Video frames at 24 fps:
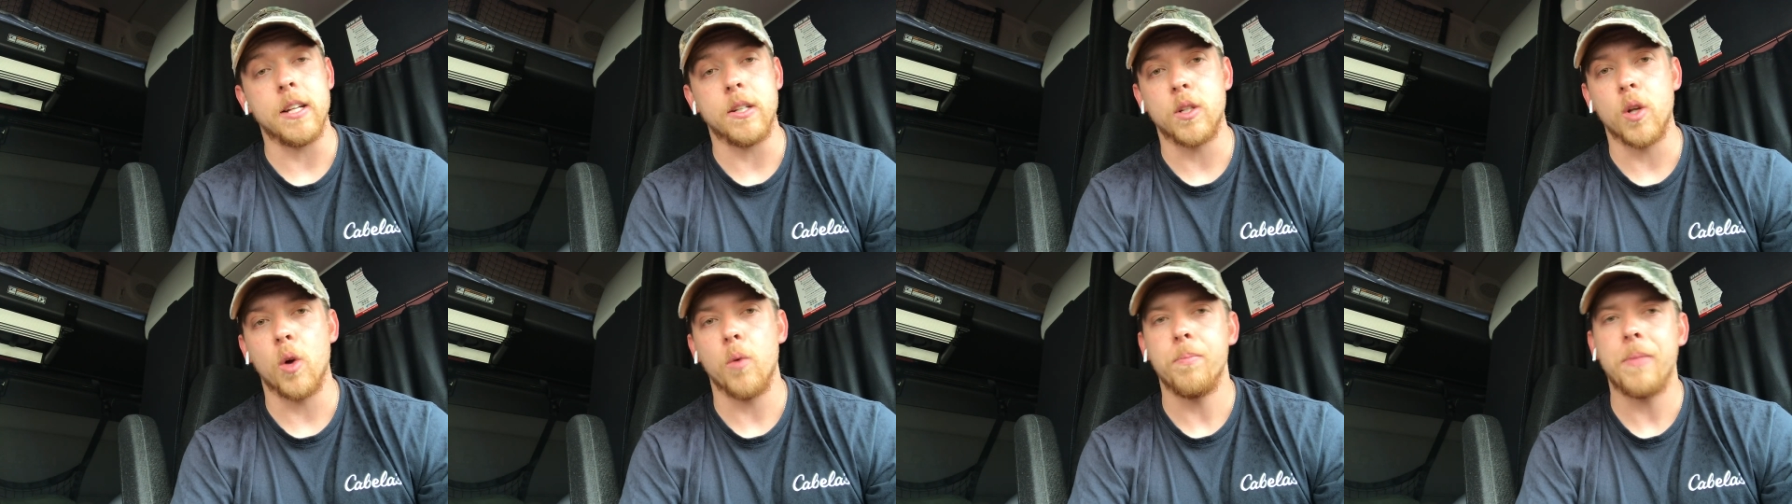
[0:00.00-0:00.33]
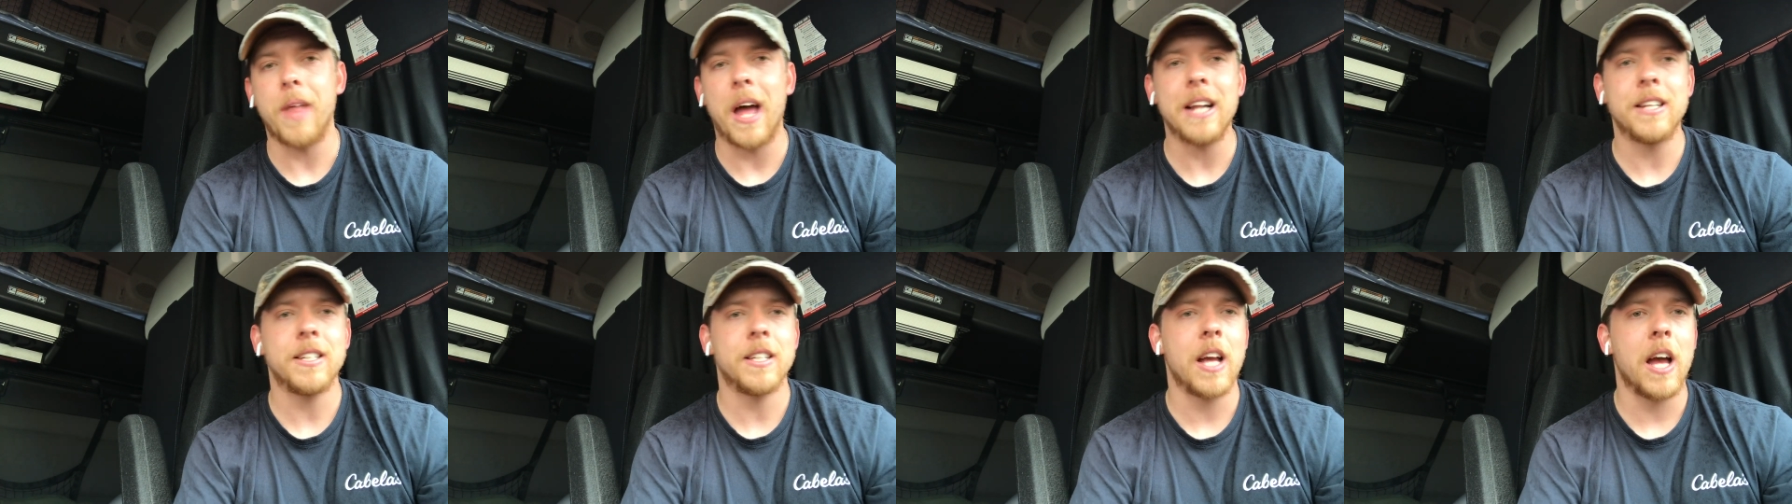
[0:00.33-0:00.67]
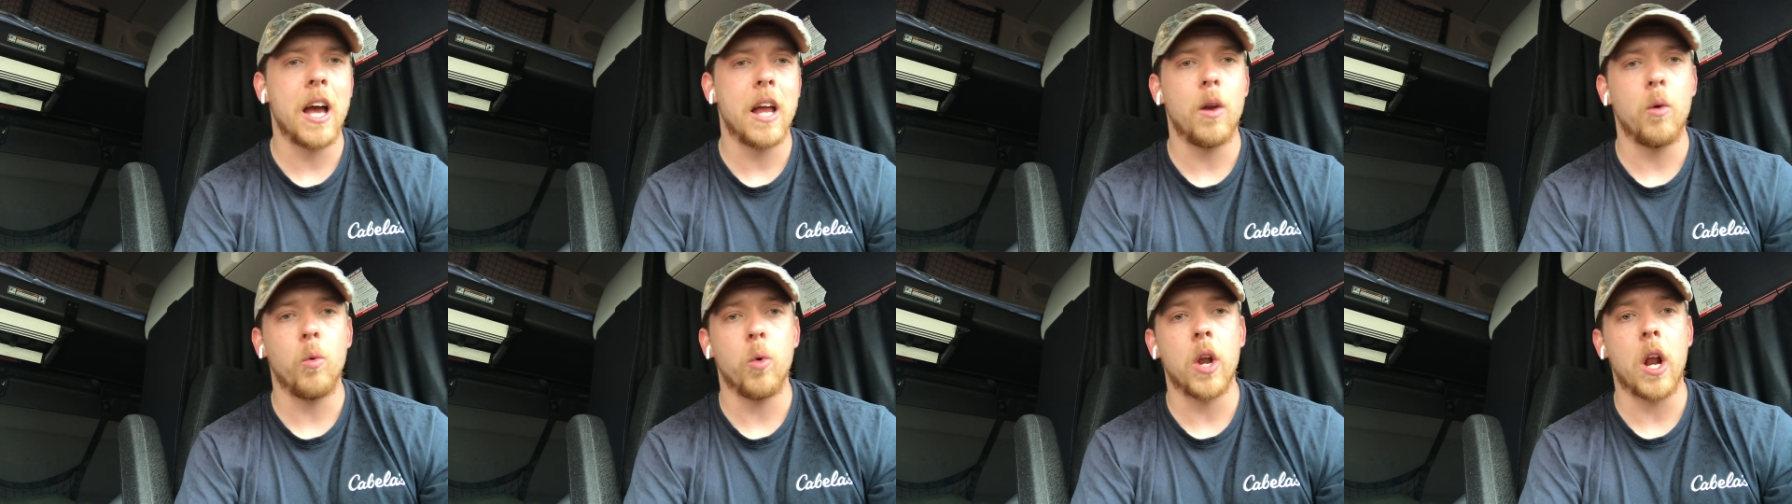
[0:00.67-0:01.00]
So that's
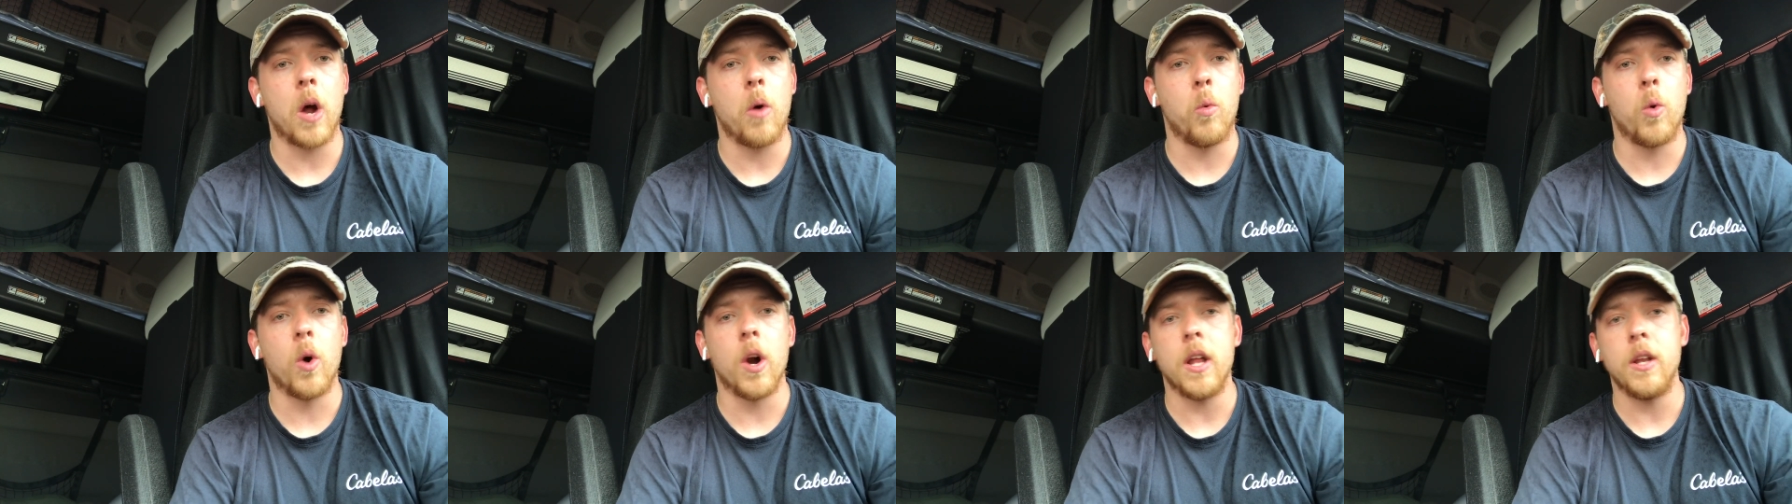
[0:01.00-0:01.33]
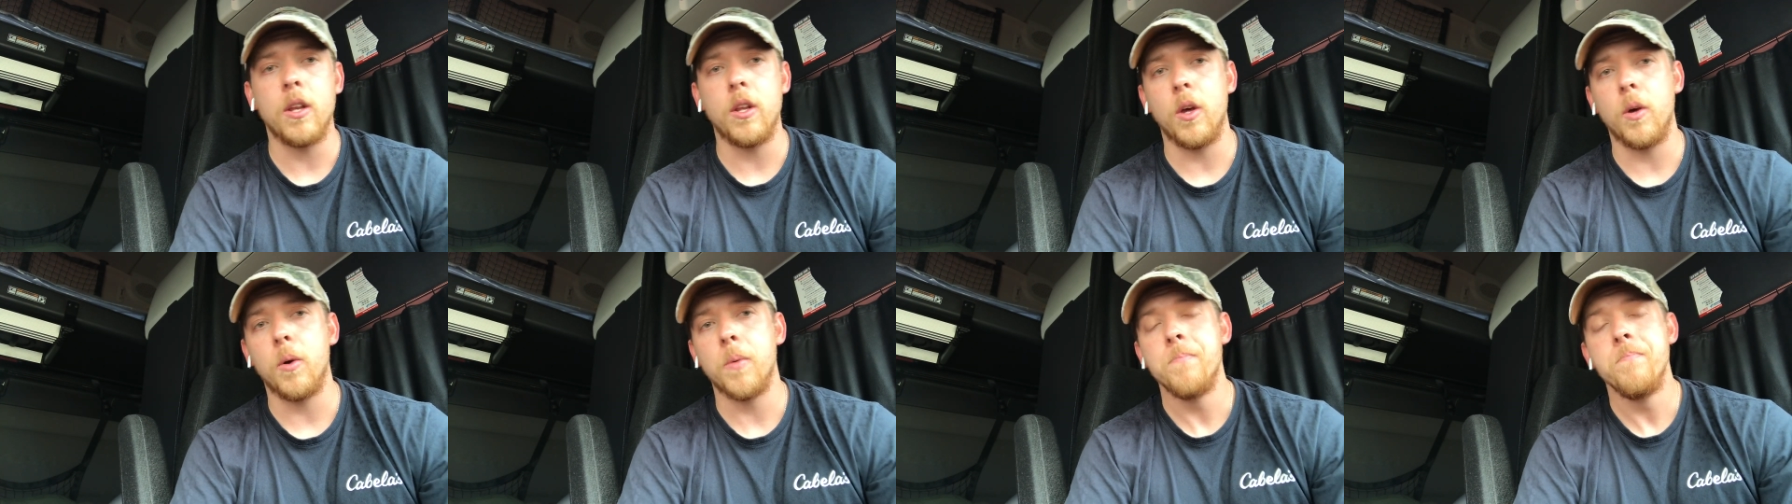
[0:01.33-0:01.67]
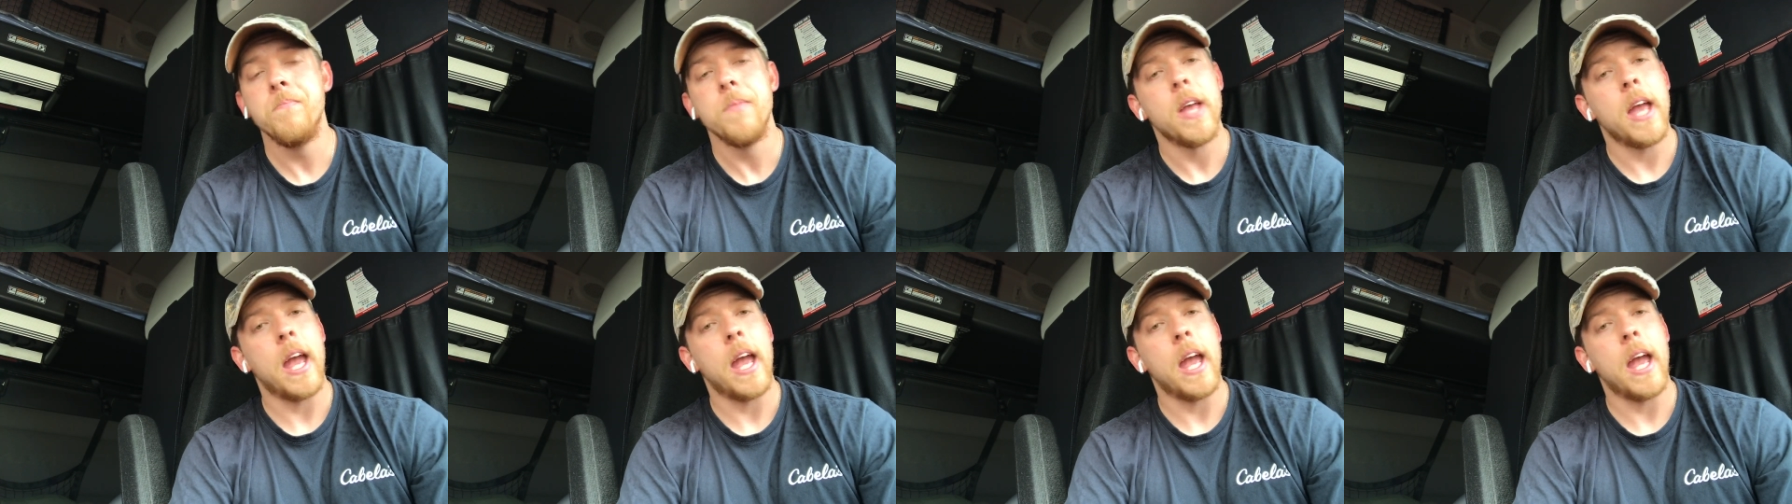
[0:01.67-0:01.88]
kind of what I want to do.